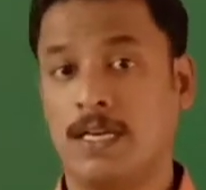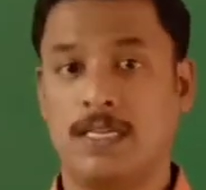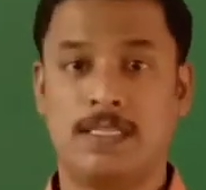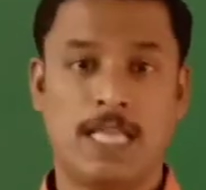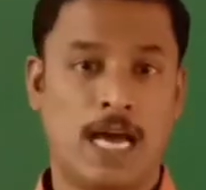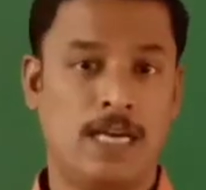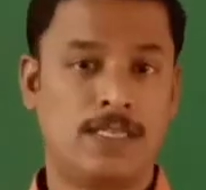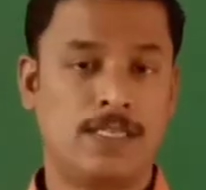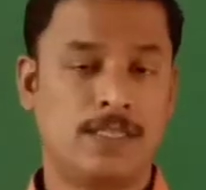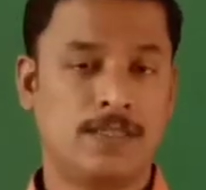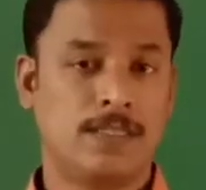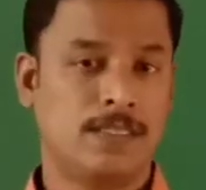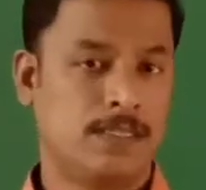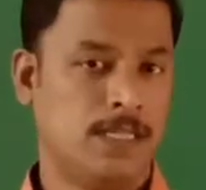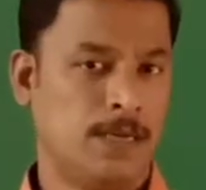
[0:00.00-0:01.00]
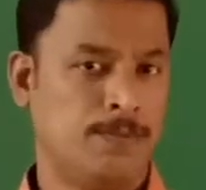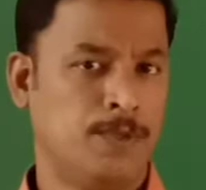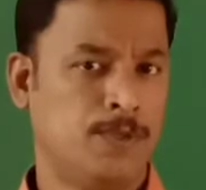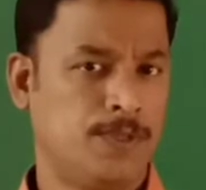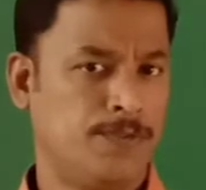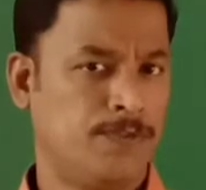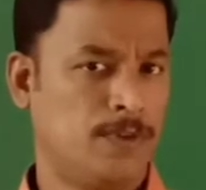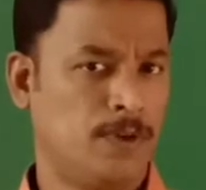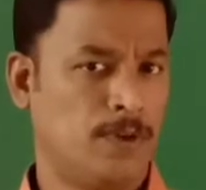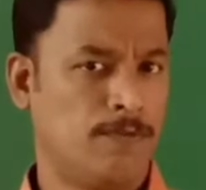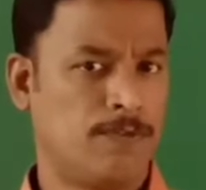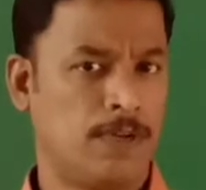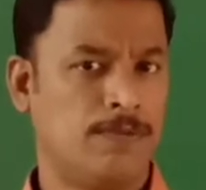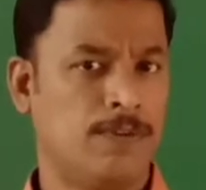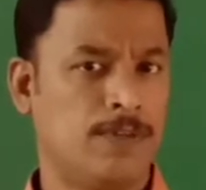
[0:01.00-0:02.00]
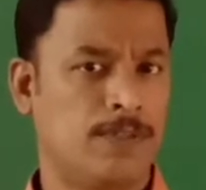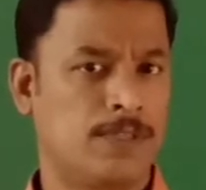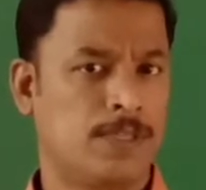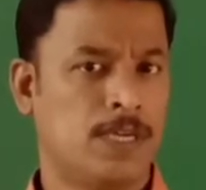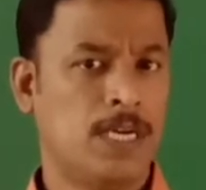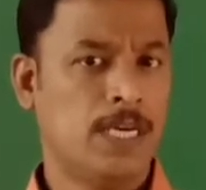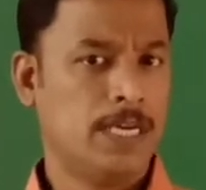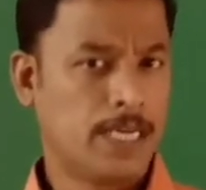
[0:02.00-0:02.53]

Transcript: that the beautiful flowers